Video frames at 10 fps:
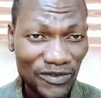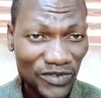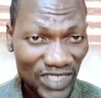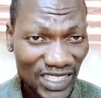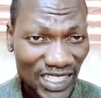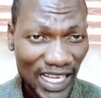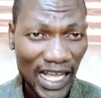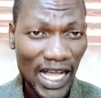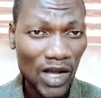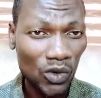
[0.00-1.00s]
feed
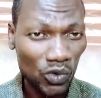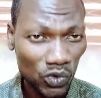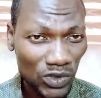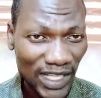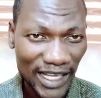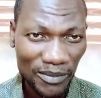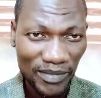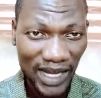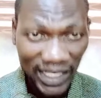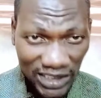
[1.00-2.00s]
are good like
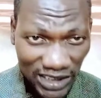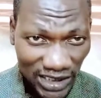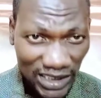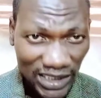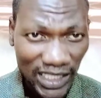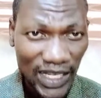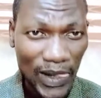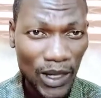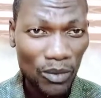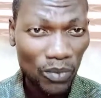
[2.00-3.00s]
mash,
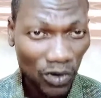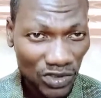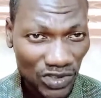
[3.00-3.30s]
but